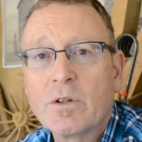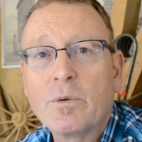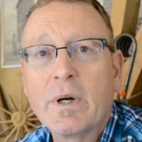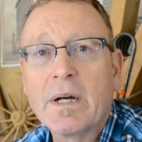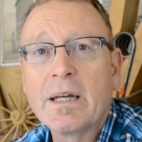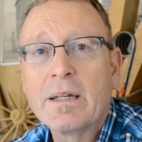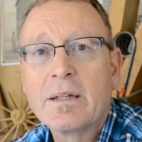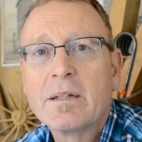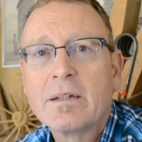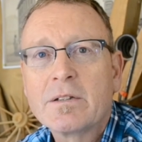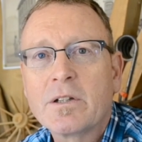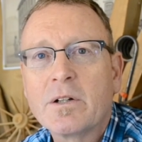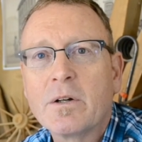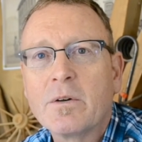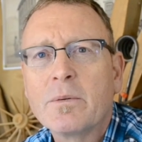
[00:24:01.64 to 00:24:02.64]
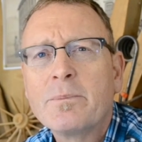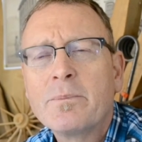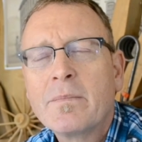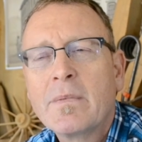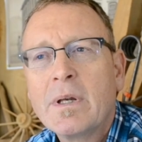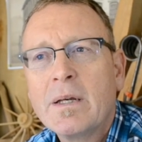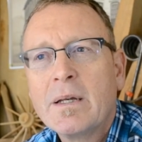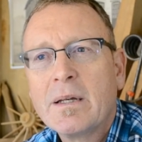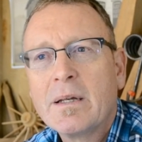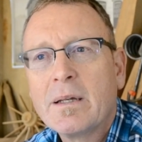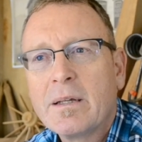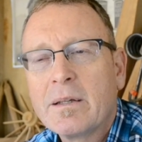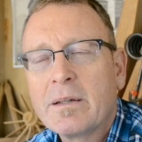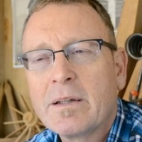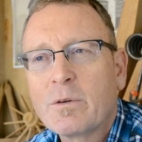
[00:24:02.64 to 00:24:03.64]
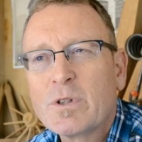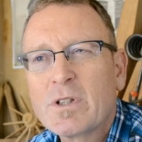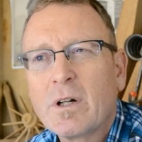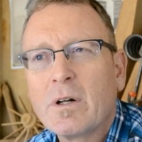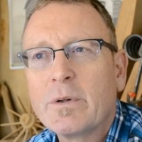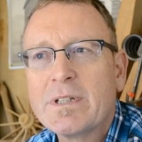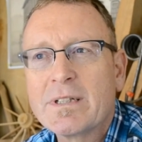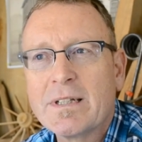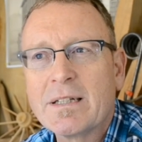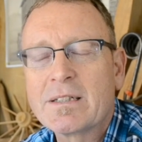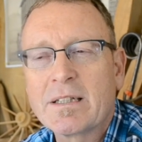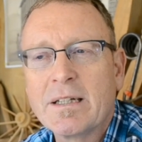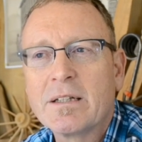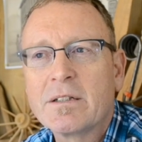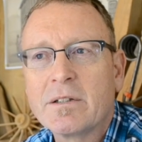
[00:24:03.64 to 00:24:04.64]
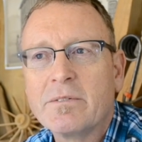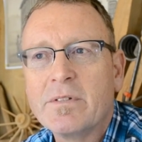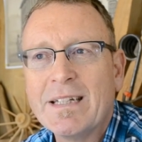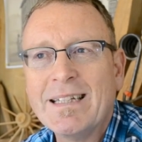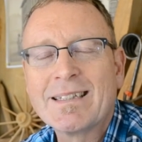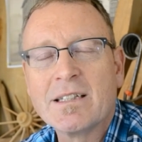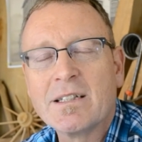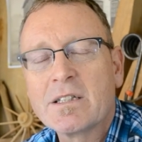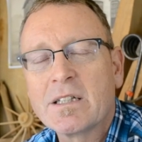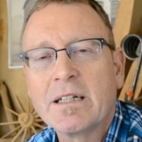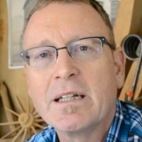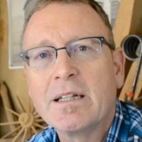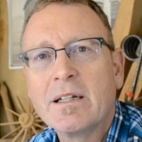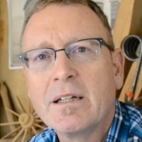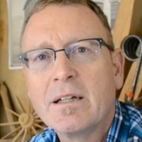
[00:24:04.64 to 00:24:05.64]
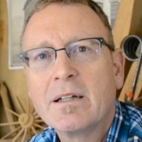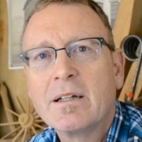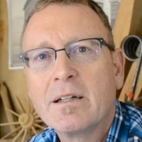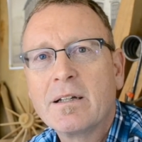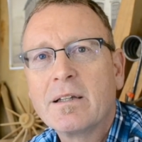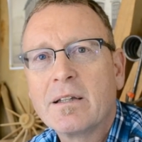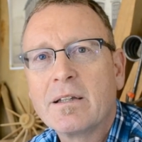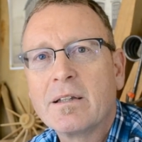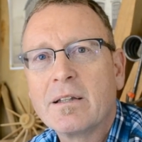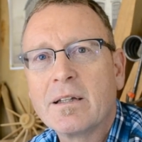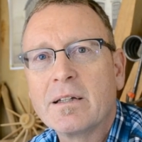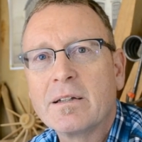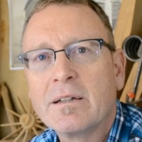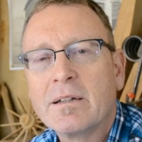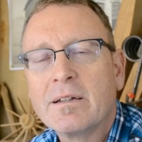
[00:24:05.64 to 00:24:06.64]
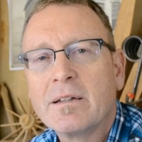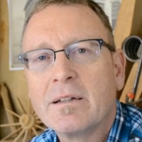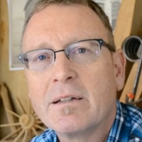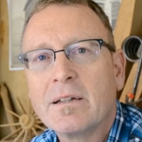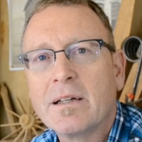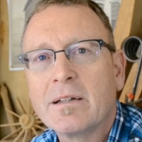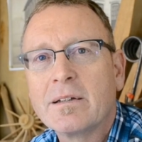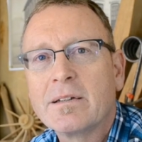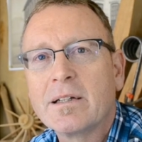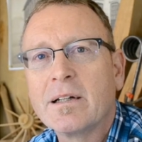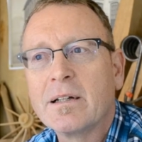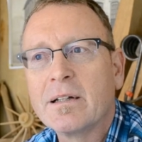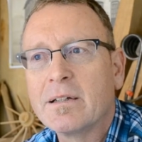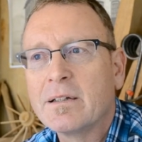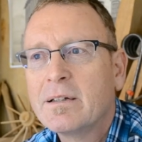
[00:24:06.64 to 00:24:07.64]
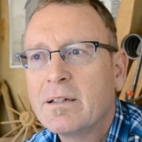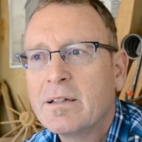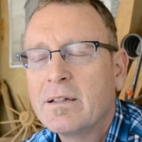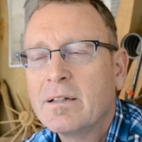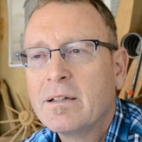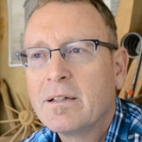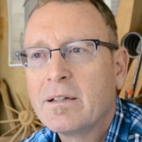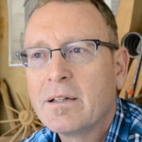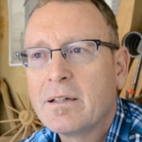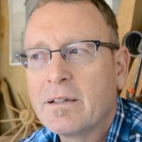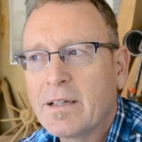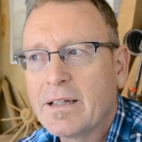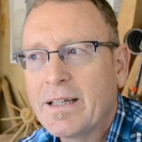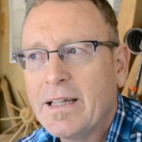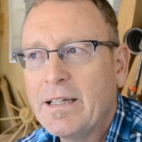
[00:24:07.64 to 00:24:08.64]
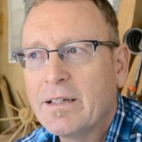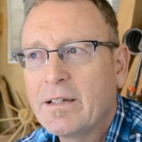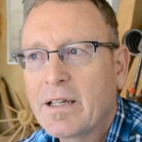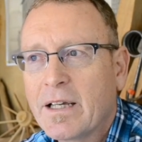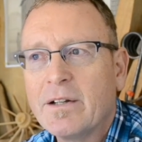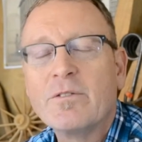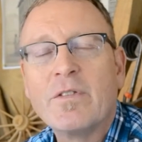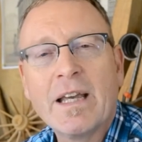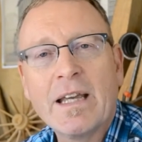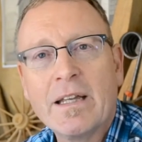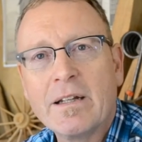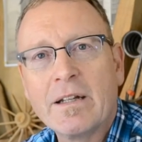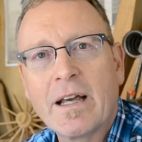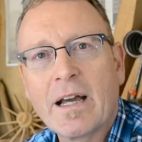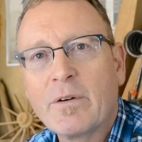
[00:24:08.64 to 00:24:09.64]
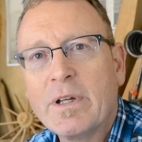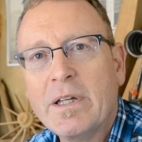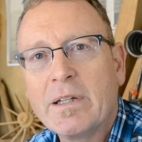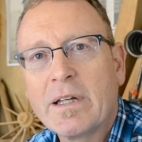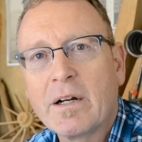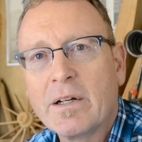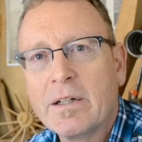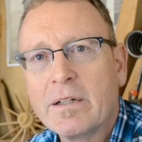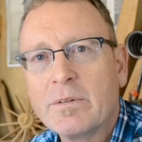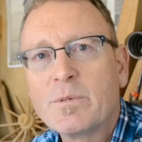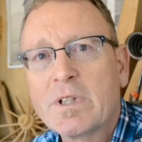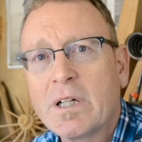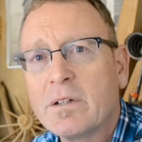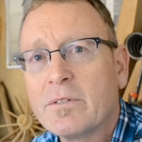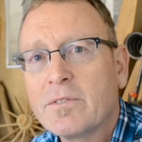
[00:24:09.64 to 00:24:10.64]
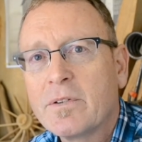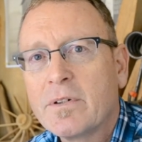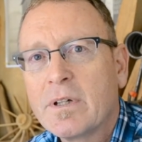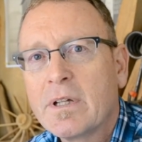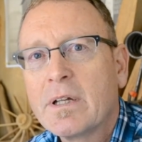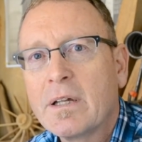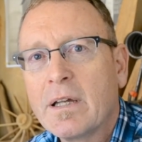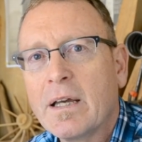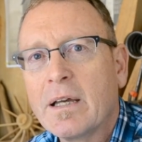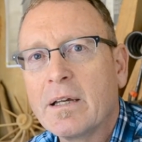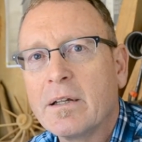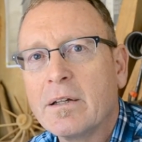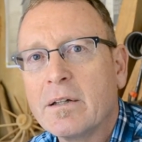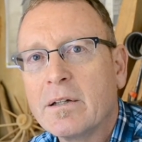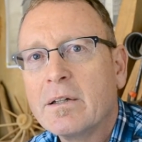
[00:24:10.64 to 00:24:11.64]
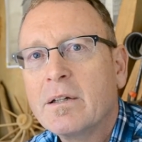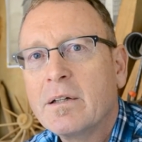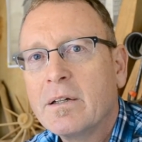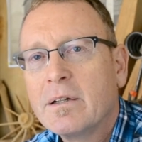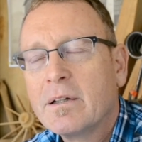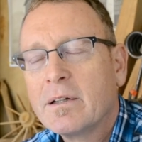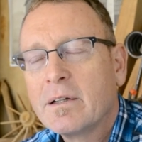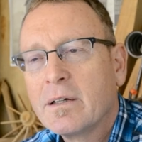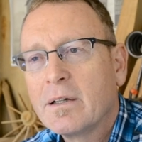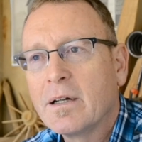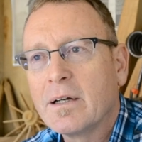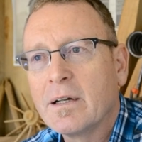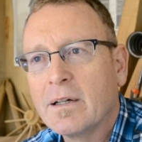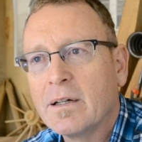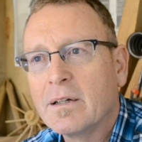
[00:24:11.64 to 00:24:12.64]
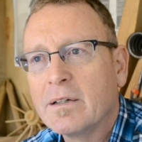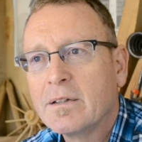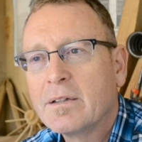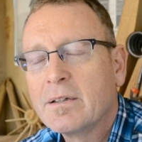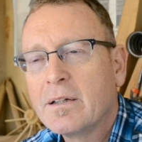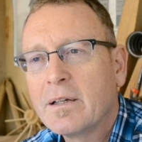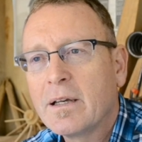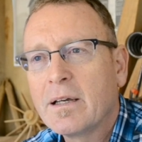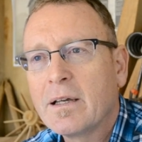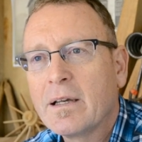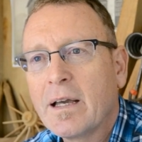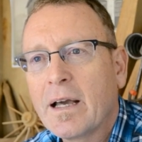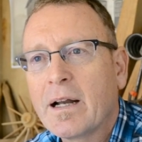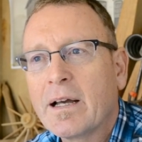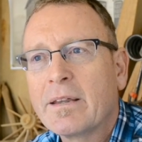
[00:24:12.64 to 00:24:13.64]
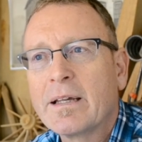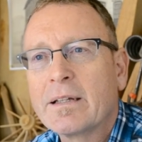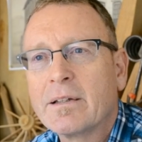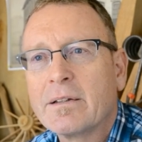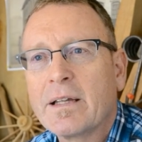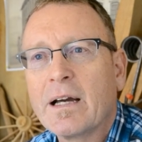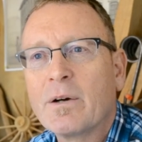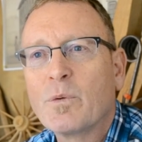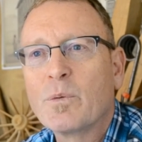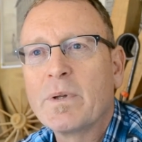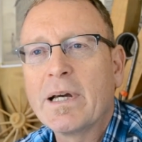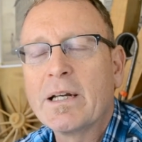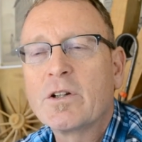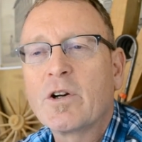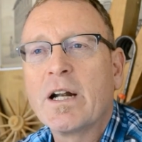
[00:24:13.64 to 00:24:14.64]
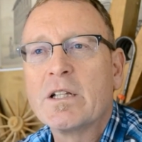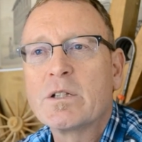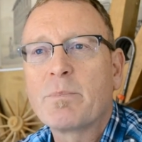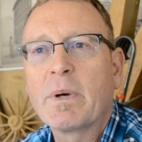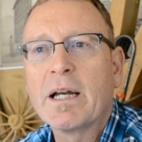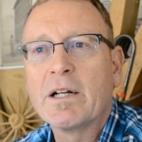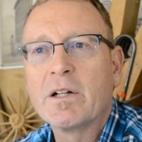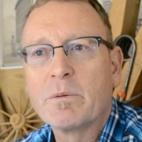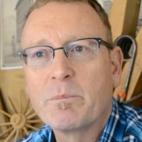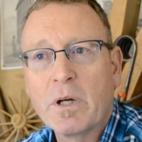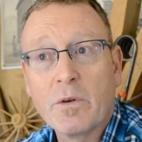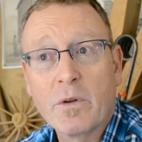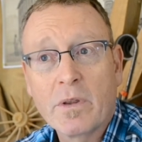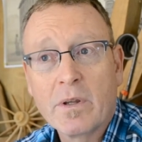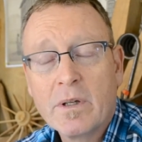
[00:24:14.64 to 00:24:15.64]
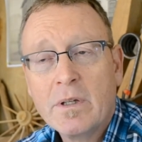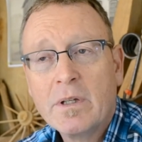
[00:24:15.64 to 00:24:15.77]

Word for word: away. So there was always this sense of decency that, that, uh, that he conveyed and how he carried himself. And, uh, and I think that, that that transpired both